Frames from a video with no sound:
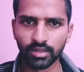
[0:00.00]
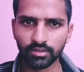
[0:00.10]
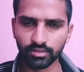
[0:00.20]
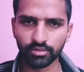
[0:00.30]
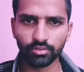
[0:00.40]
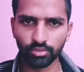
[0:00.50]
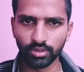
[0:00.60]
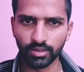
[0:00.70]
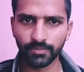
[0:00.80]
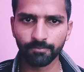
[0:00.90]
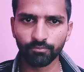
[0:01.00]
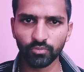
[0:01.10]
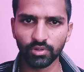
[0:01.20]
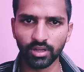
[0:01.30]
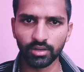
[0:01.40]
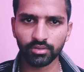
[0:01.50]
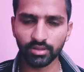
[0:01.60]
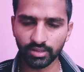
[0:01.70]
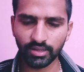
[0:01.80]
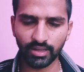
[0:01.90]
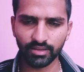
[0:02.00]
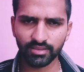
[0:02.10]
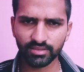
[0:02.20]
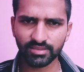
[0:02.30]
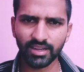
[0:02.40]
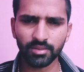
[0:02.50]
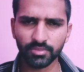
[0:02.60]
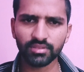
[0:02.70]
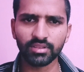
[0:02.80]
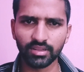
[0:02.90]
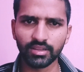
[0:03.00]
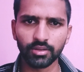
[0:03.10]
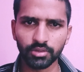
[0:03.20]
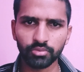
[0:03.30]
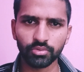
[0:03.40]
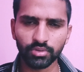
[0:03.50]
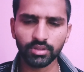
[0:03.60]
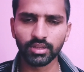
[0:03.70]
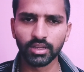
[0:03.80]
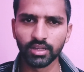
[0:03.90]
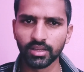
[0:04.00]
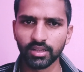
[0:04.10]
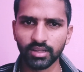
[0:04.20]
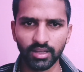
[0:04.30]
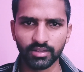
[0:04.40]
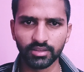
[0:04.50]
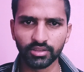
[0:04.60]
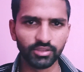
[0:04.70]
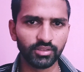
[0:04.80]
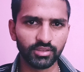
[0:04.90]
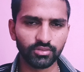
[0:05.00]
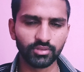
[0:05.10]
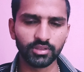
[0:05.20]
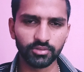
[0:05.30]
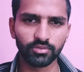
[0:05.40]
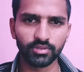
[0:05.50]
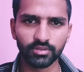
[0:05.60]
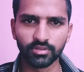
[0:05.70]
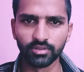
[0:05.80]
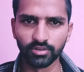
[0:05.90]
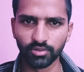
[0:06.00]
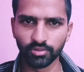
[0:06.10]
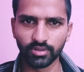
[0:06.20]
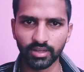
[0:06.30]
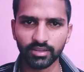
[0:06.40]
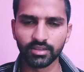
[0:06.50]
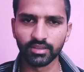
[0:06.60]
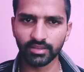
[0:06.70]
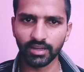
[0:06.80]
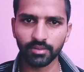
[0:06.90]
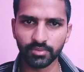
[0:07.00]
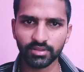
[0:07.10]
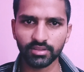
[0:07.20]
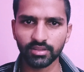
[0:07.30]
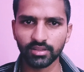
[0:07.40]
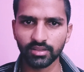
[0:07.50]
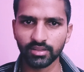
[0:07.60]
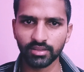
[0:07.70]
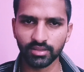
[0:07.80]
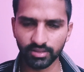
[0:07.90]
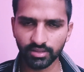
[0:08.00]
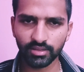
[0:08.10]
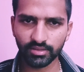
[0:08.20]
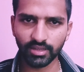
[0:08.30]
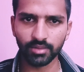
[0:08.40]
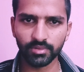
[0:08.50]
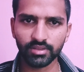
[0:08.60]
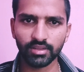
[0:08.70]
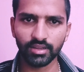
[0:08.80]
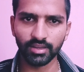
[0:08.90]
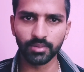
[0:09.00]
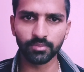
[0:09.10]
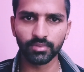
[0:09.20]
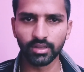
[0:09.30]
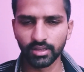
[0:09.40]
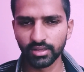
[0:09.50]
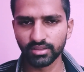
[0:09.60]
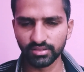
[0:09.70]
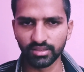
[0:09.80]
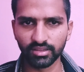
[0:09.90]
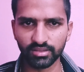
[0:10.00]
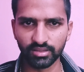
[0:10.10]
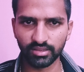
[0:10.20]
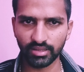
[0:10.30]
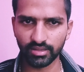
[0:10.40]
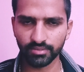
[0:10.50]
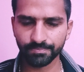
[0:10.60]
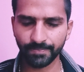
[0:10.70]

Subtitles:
the soil. Silica, sand means silica. You should, as an engineering student, you should know that sand means, here the sand means I am saying silica